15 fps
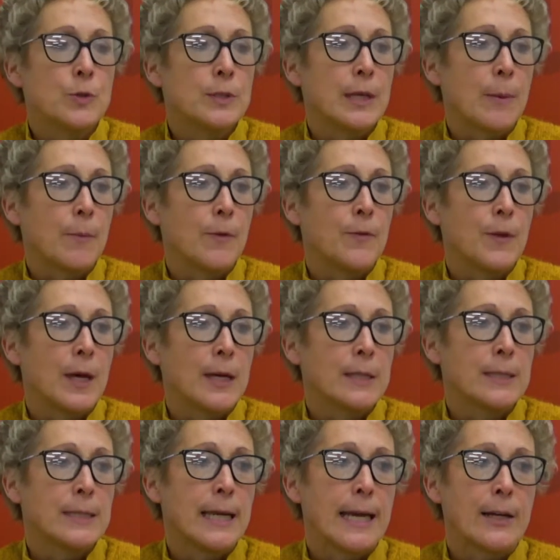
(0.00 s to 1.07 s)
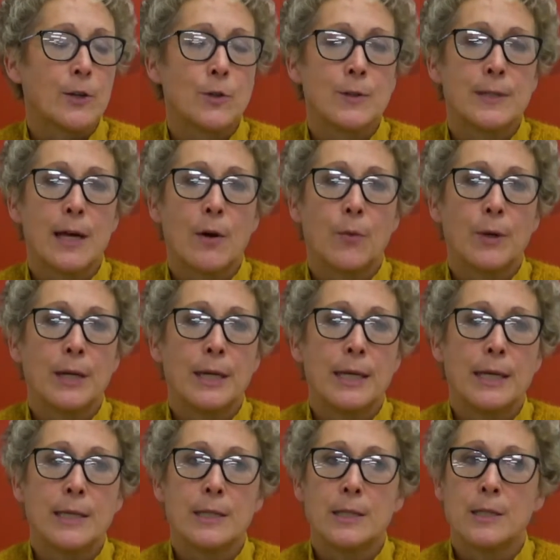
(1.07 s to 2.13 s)
some of the standards that we
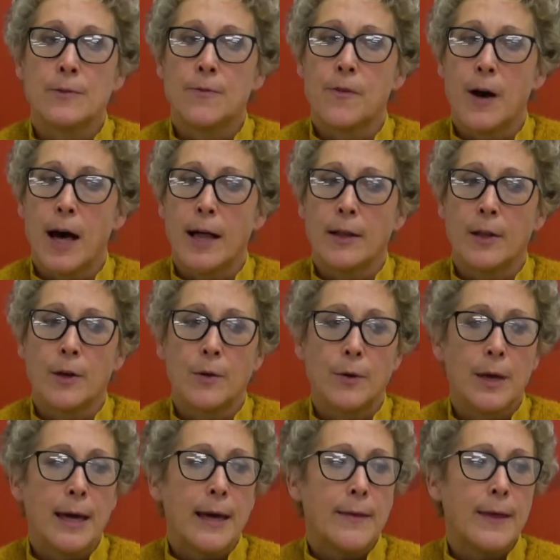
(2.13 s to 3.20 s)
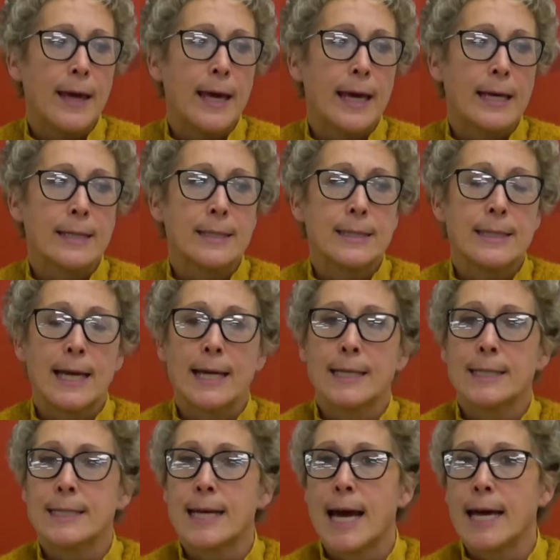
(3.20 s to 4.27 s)
need to follow, the hand
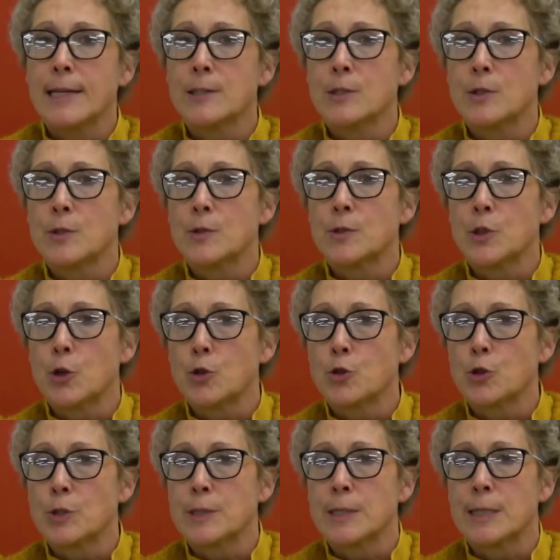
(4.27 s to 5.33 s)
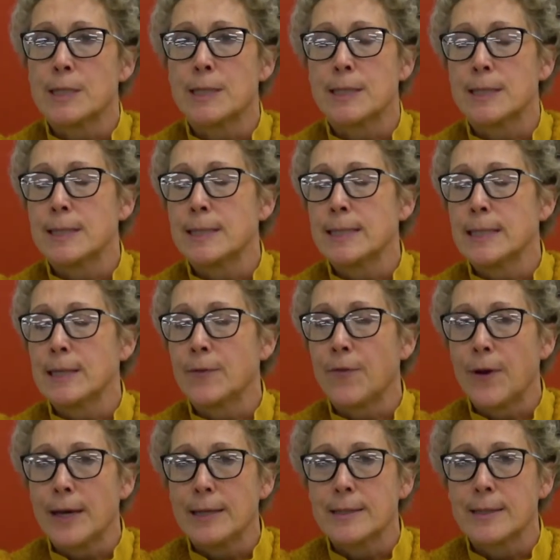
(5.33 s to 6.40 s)
sanitizer, social distancing,
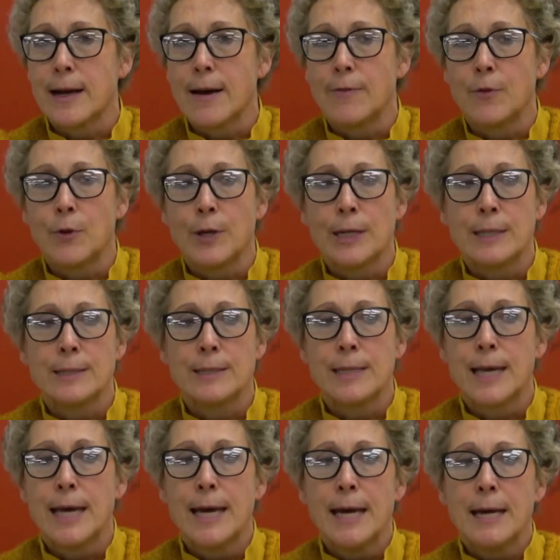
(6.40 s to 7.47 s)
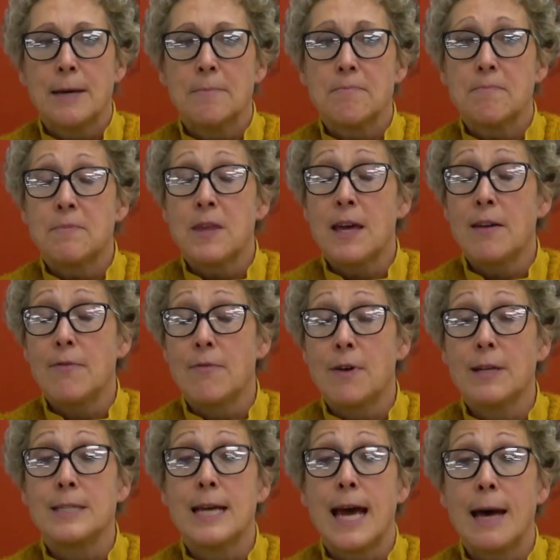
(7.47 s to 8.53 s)
face coverings, they've
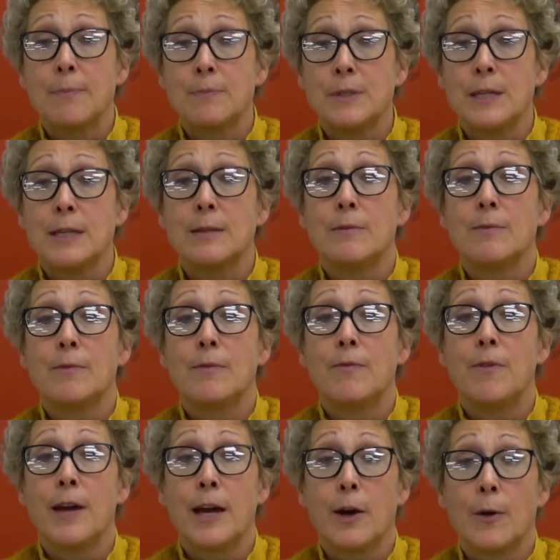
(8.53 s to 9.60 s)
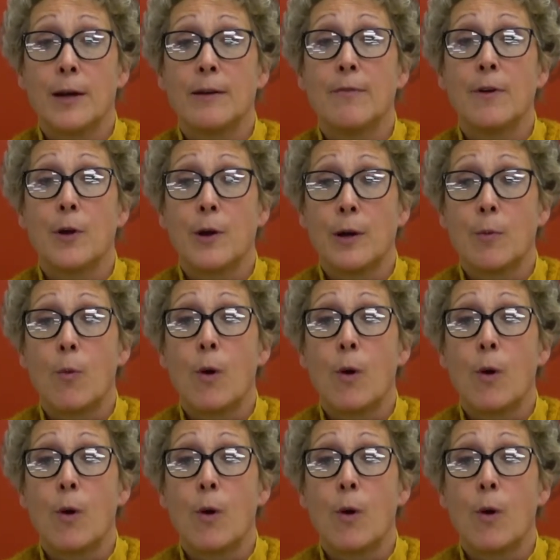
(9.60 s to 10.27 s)
adapted very, very